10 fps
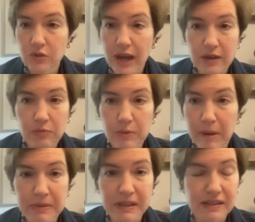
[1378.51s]
you had
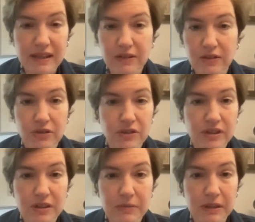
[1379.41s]
Republican senators
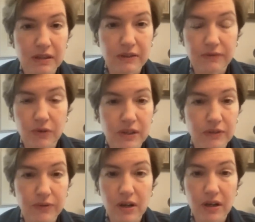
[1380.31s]
in the middle of voting
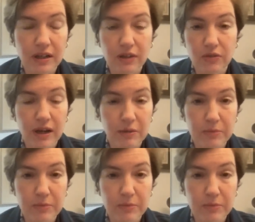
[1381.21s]
for an incredible